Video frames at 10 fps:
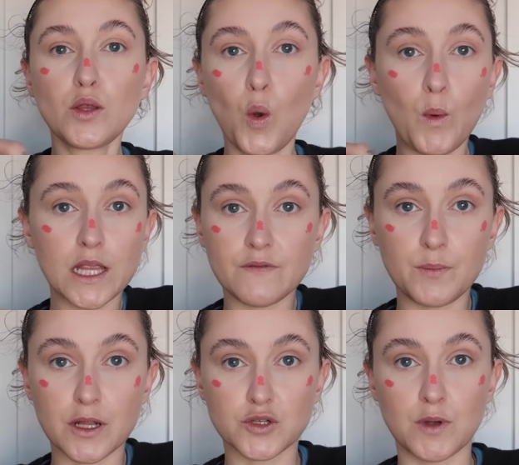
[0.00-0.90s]
We love a
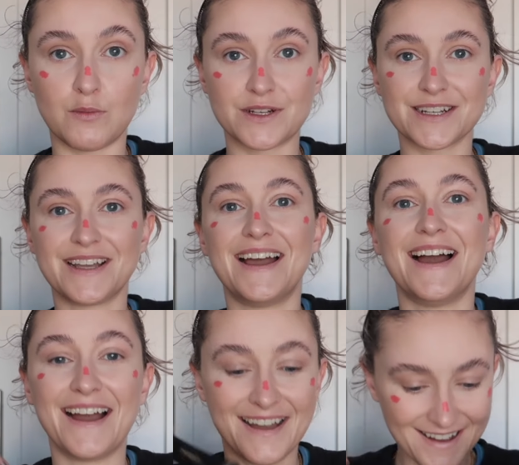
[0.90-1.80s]
blush moment.
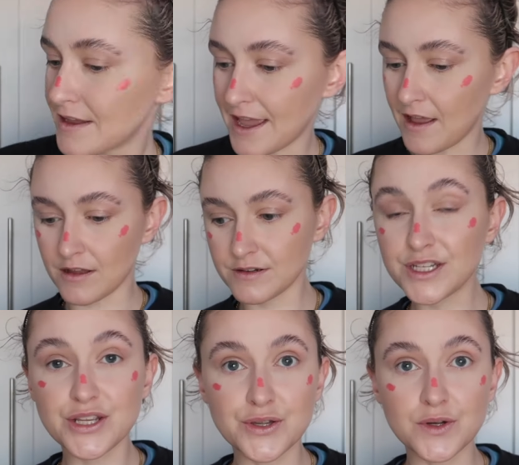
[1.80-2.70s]
Okay, on
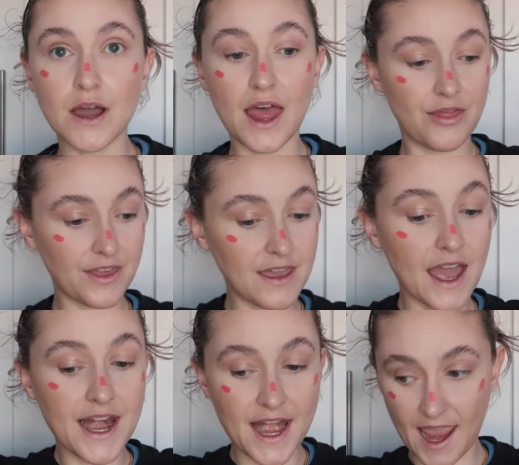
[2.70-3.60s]
to
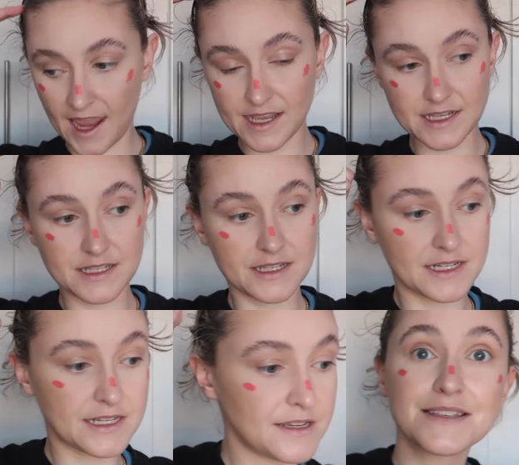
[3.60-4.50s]
the
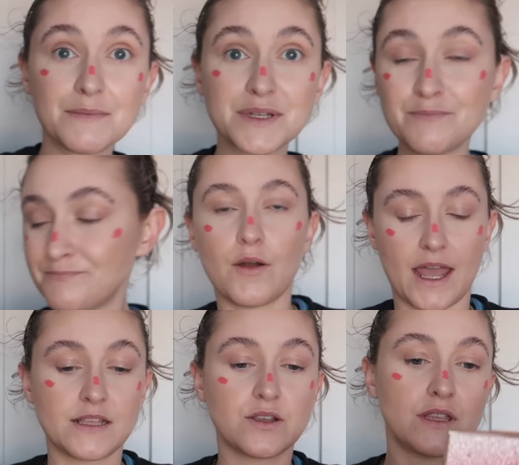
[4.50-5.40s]
next symptom.
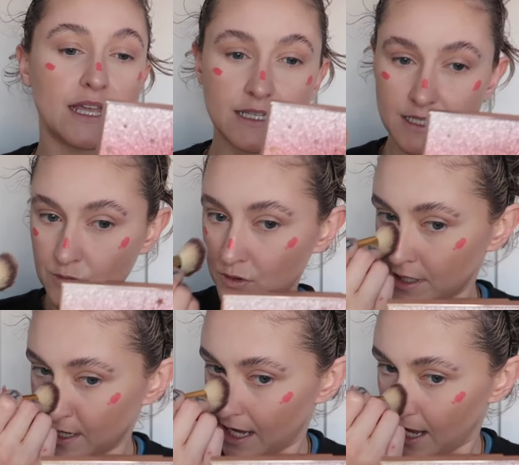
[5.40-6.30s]
Okay, so this
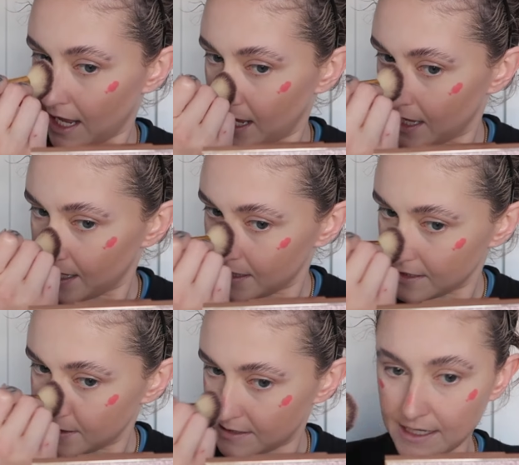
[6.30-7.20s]
one
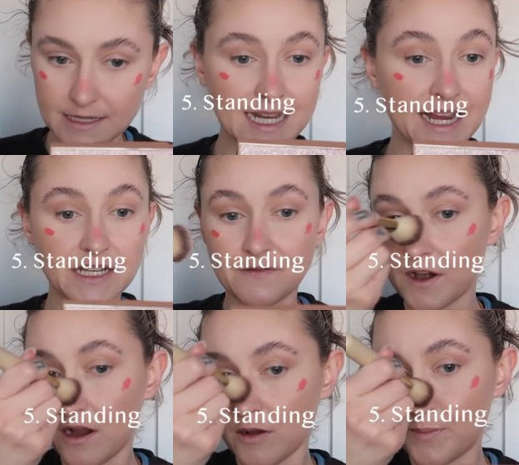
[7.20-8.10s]
is standing
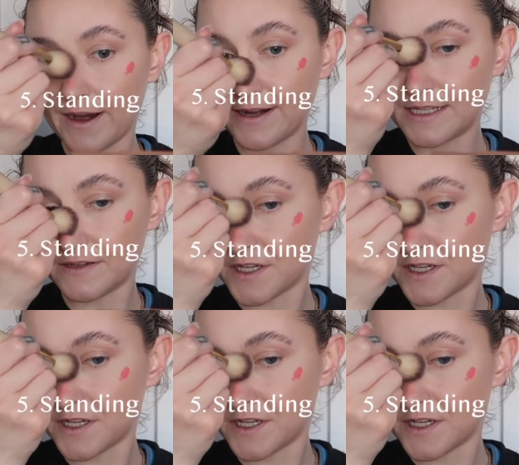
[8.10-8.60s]
for long periods of